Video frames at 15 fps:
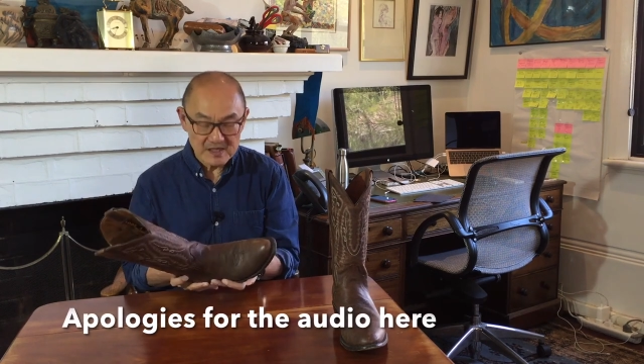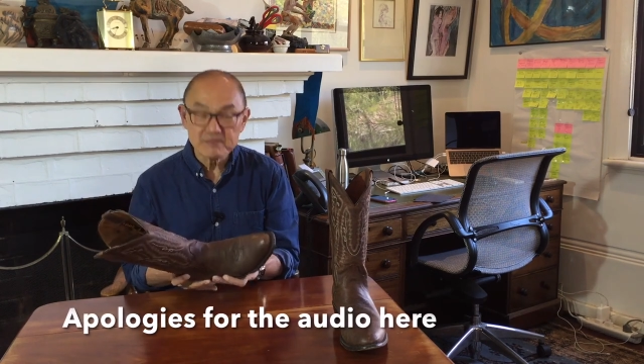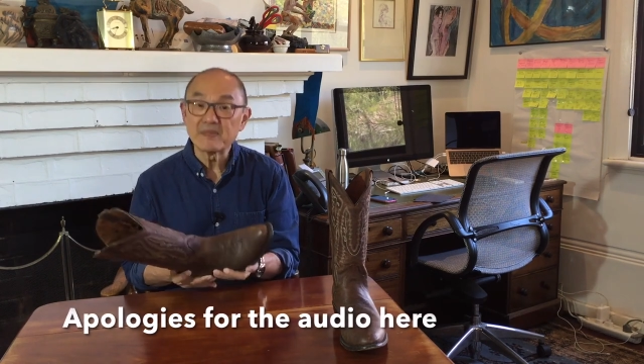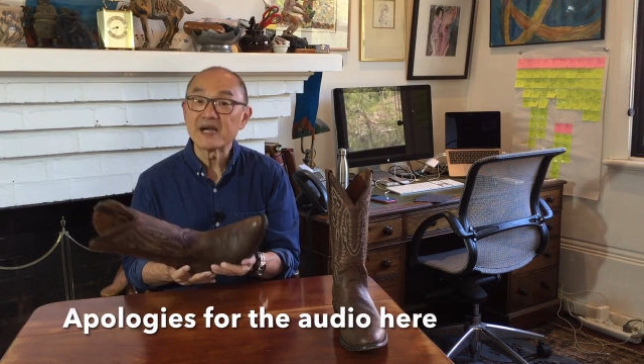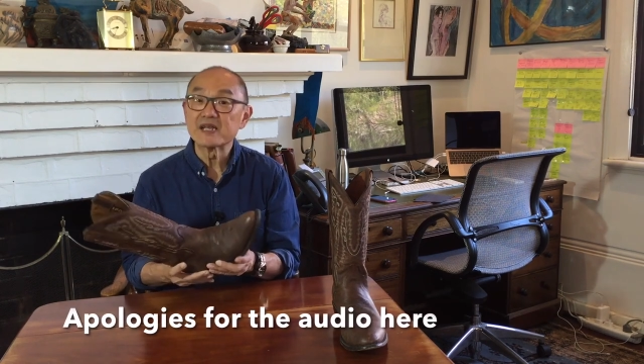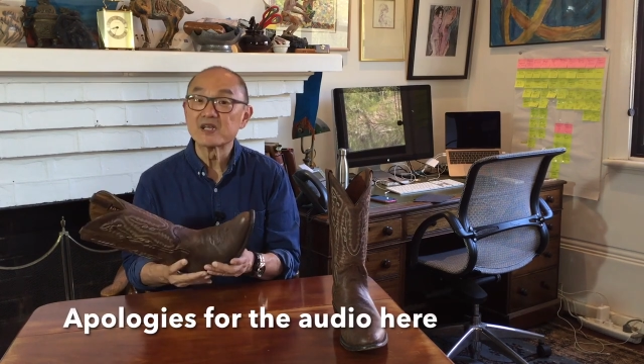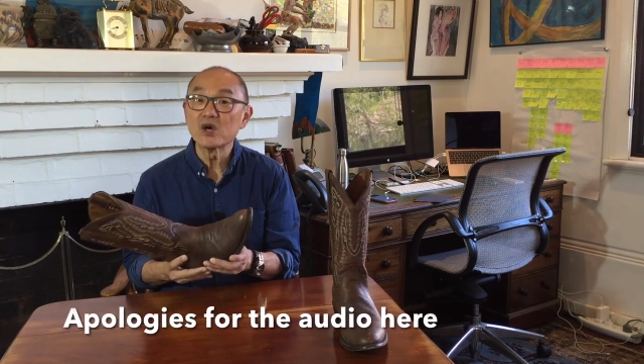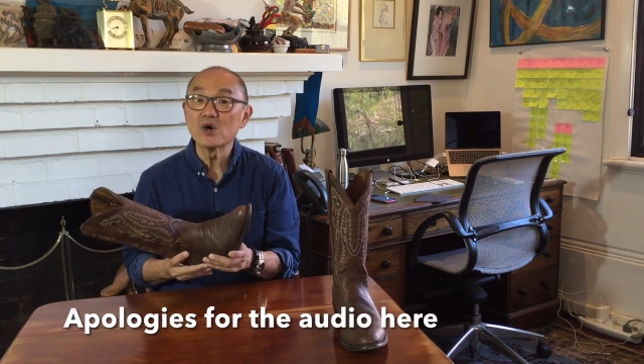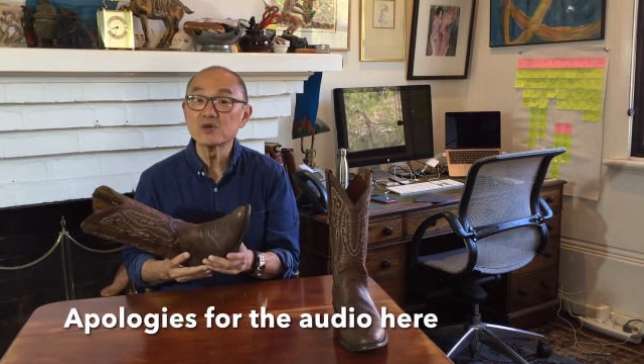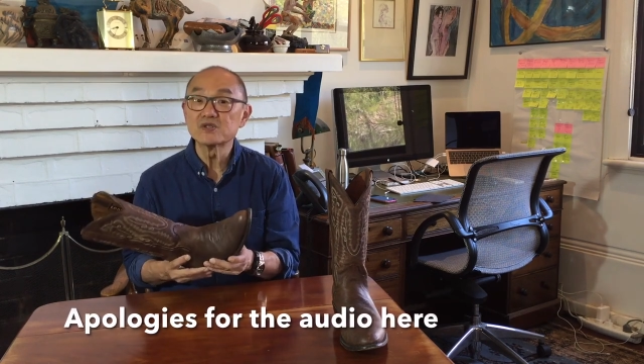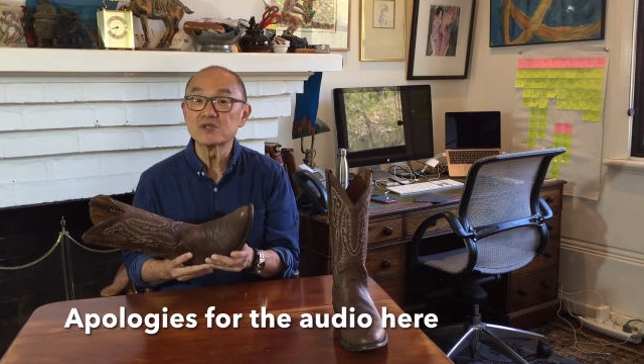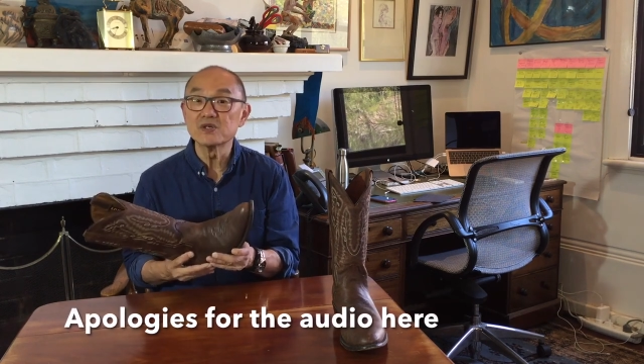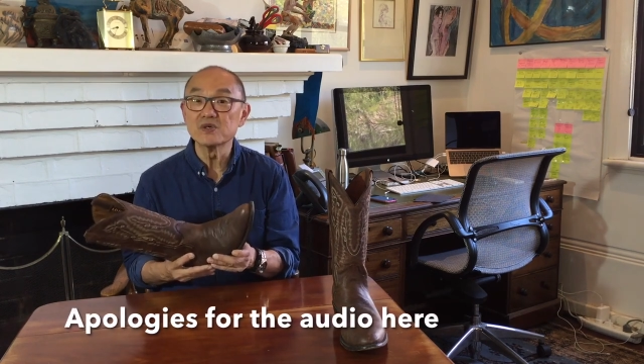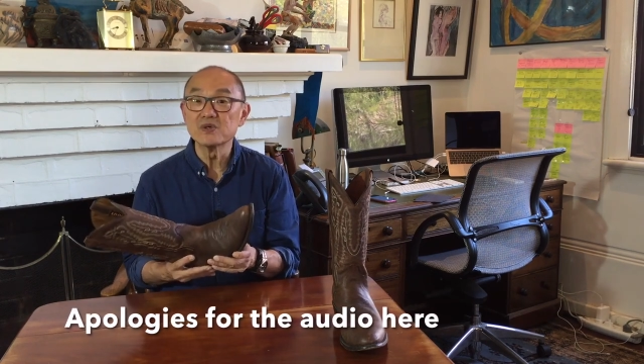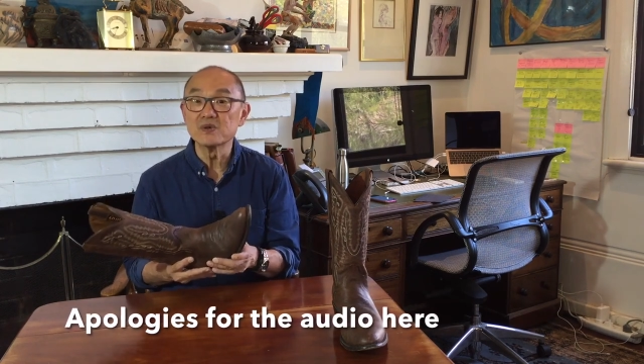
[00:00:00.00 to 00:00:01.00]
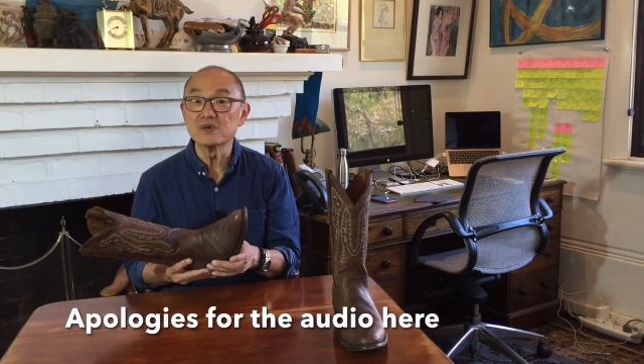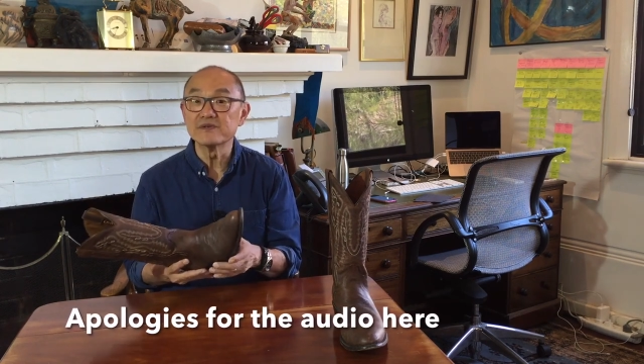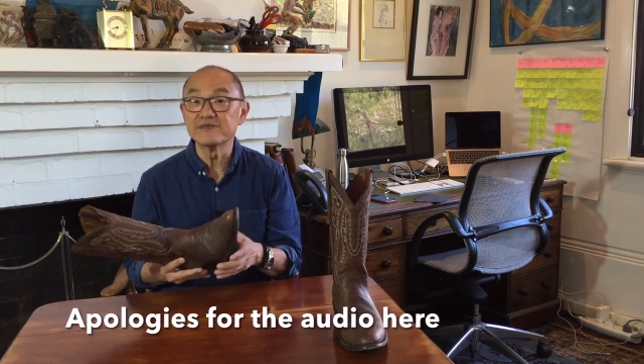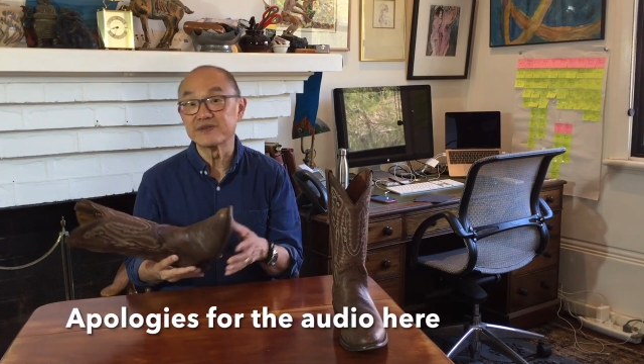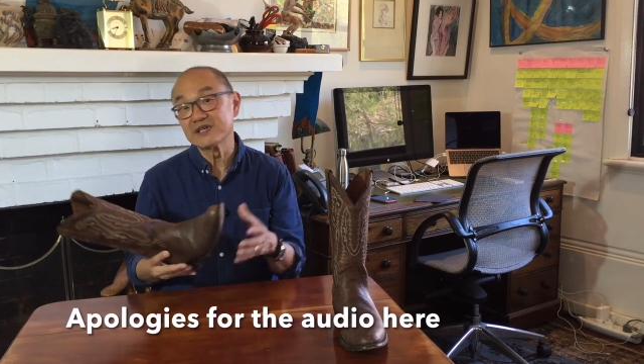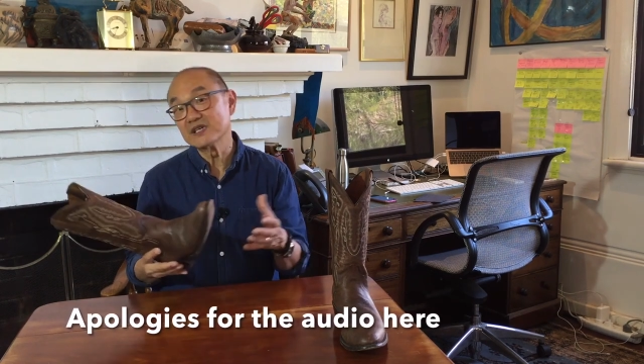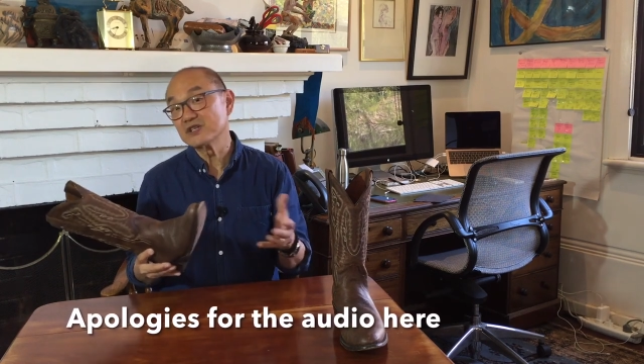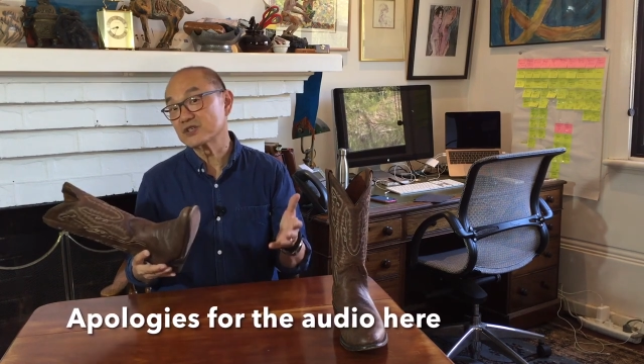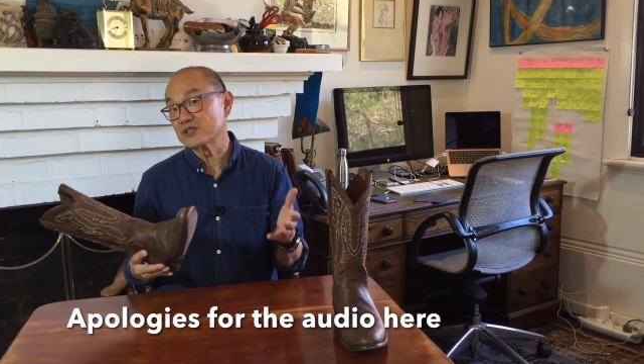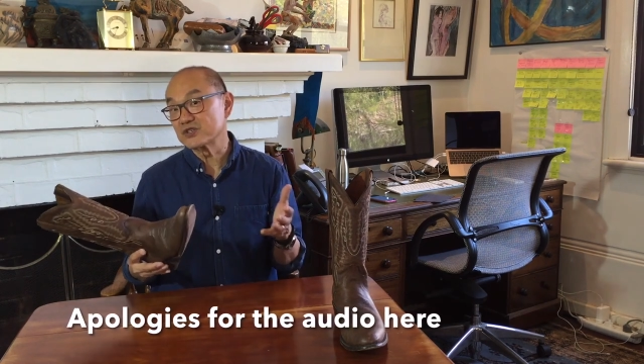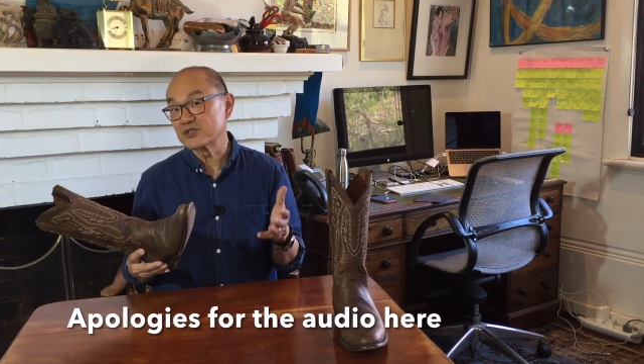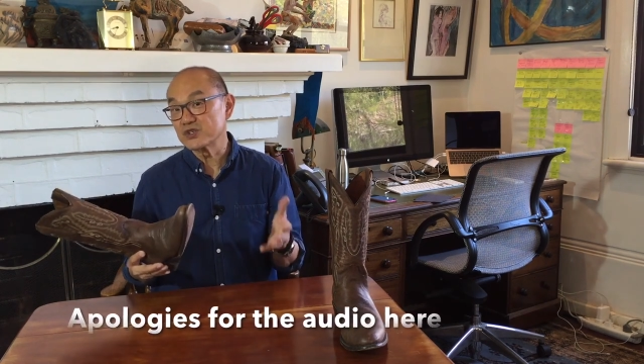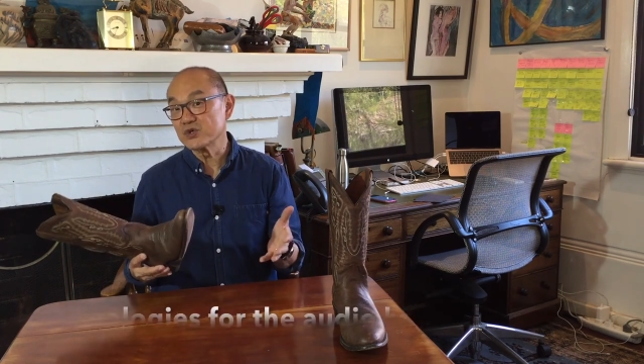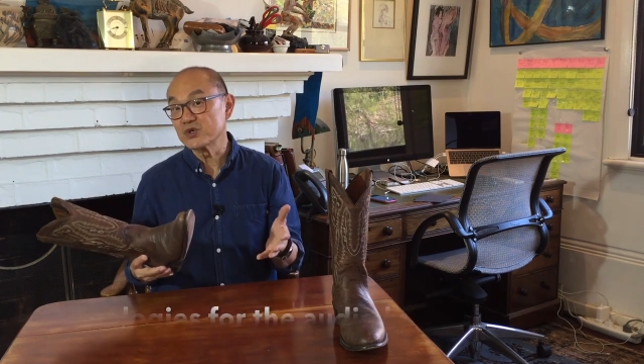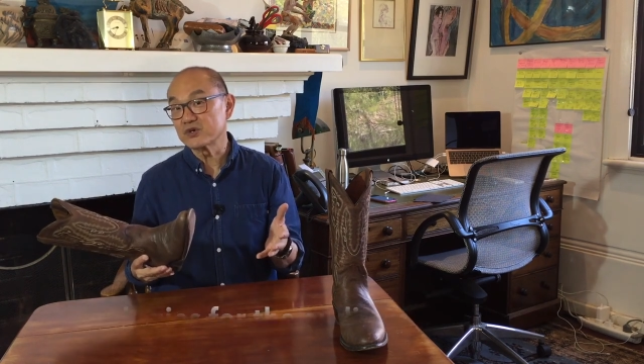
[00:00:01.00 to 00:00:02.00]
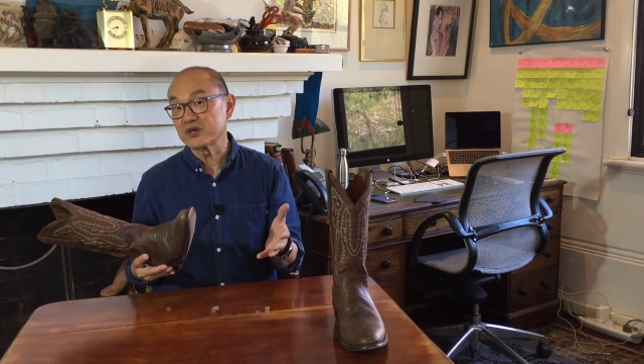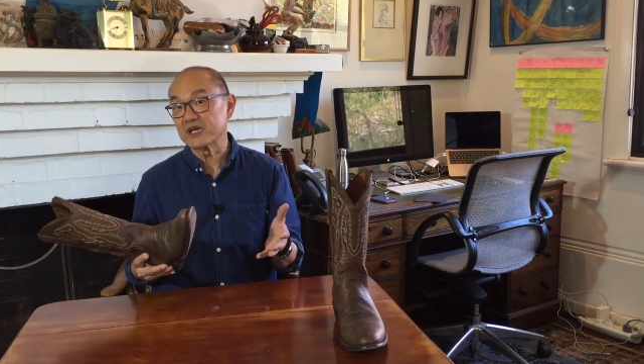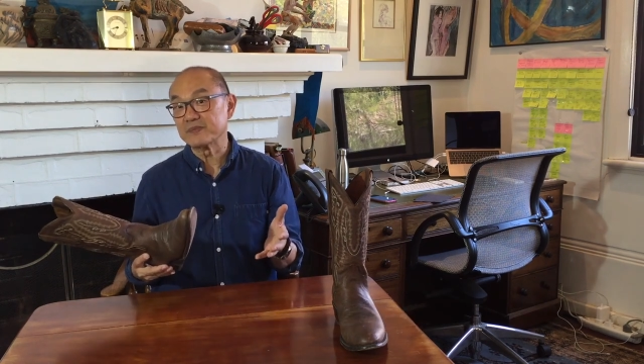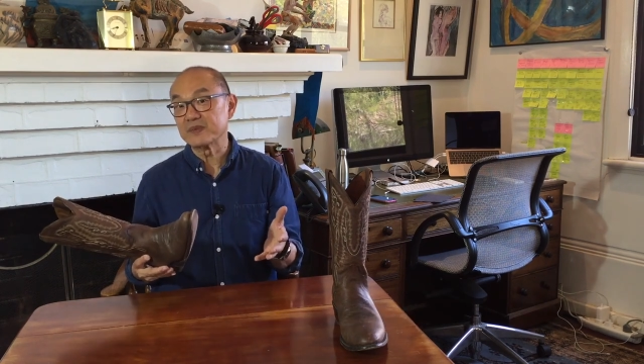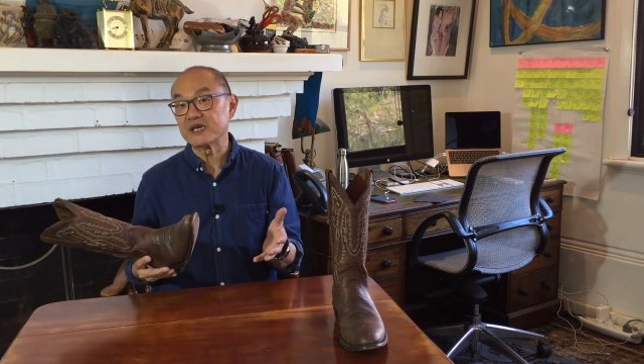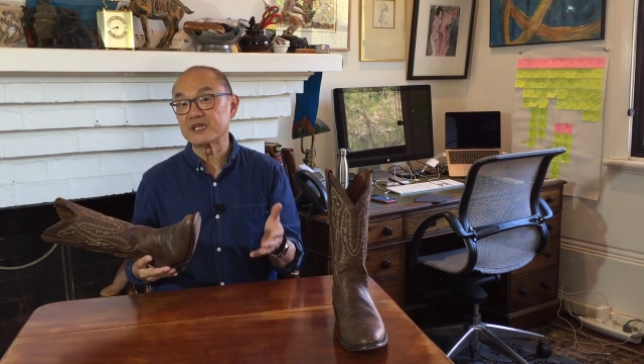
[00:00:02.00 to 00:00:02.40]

My go-to Venetian shoe cream